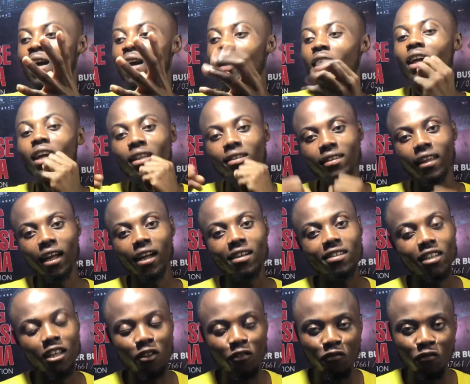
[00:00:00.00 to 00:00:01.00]
He thinks
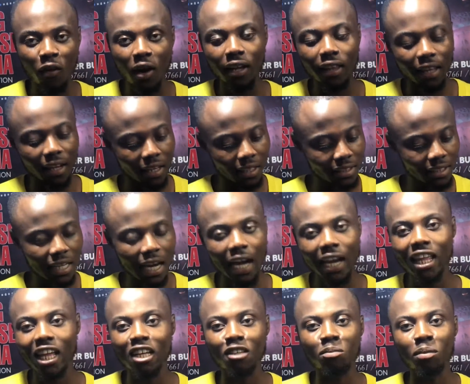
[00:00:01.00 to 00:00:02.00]
he fathered a
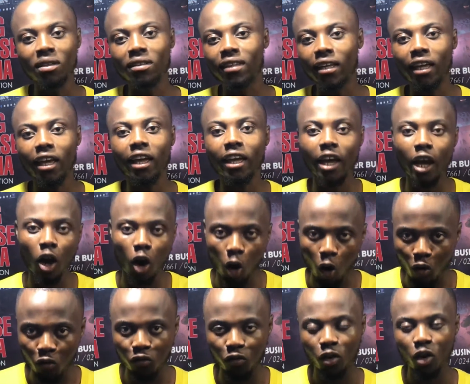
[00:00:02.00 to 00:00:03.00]
child he has been taking care
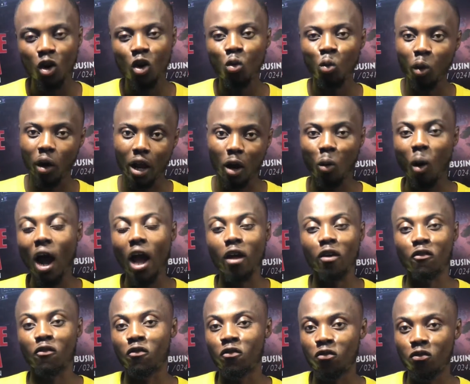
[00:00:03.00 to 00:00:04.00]
of with a
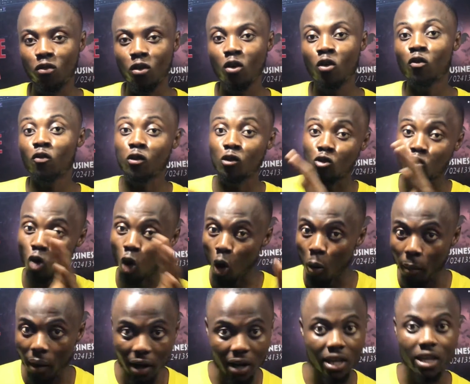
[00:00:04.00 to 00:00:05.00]
wife for so
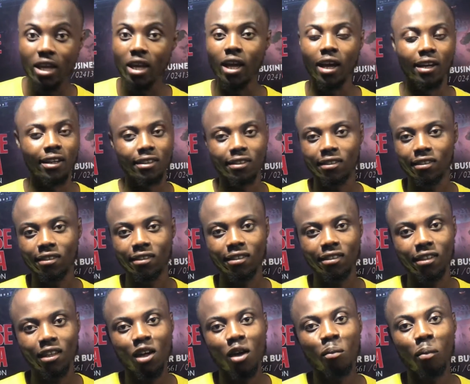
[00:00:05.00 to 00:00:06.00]
many years,
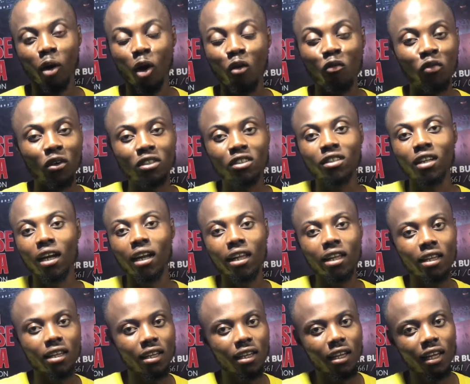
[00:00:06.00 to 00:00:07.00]
but
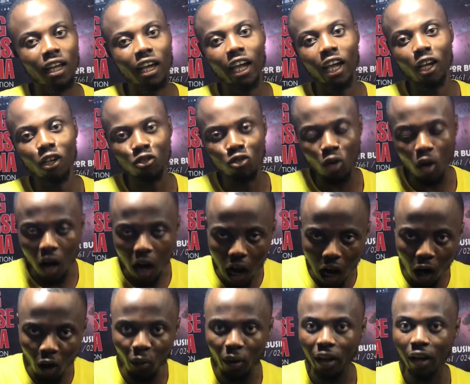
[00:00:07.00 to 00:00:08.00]
unfortunately it's not
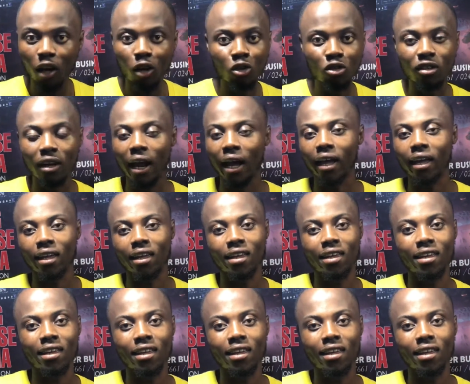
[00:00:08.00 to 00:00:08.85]
how it looks like.